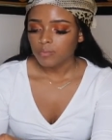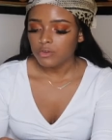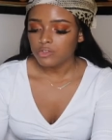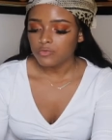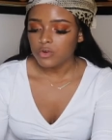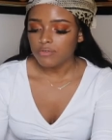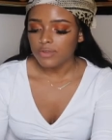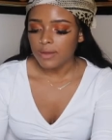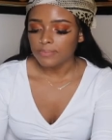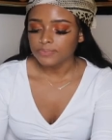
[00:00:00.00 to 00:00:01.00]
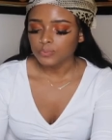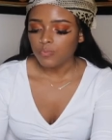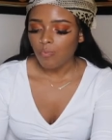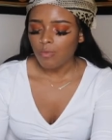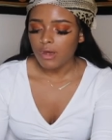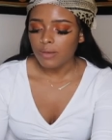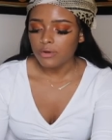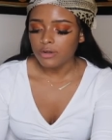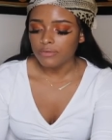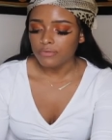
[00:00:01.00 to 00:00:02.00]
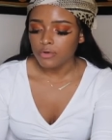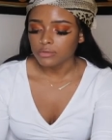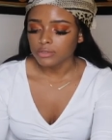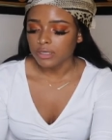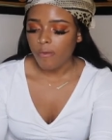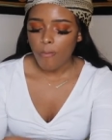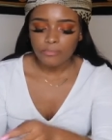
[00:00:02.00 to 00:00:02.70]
There's four of them, and I'm already full, so.